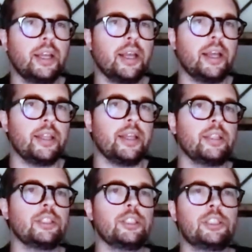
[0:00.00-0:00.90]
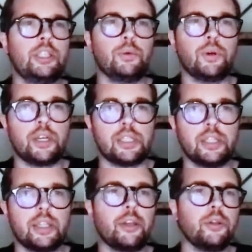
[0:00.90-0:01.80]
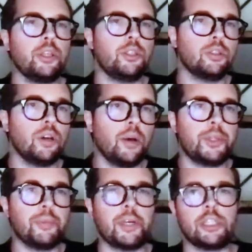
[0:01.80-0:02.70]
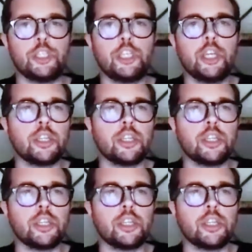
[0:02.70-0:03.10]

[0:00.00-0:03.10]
and then see what is it that you need to optimize and change,